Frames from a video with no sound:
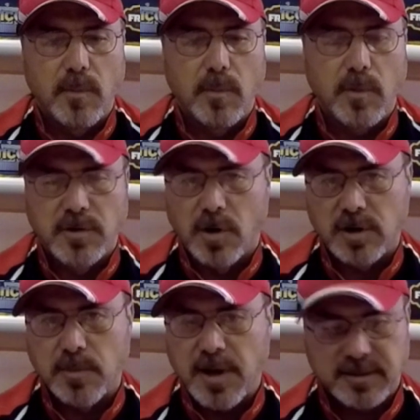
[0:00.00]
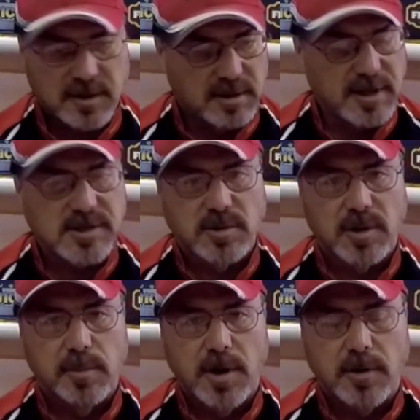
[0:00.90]
We talked about the cleats on the
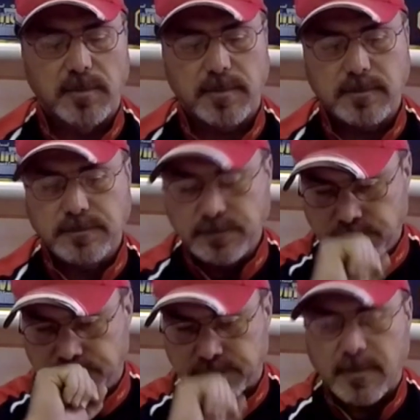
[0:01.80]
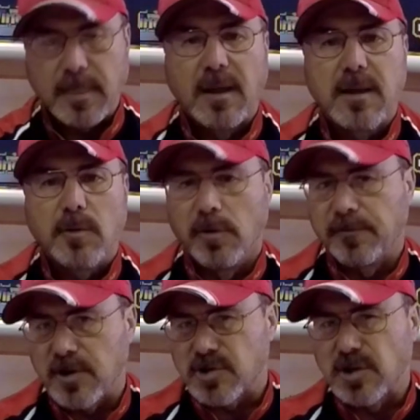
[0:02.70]
boat. We're
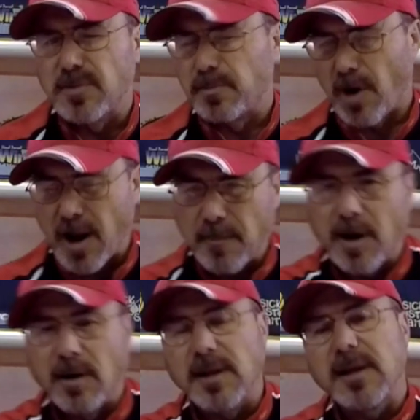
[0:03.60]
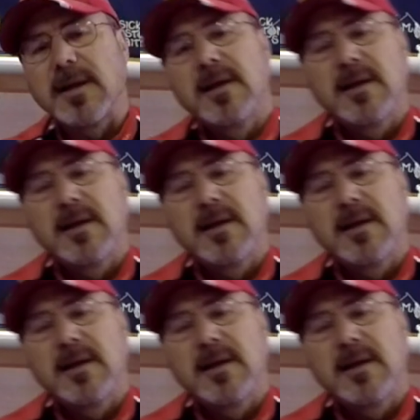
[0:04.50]
fishing primarily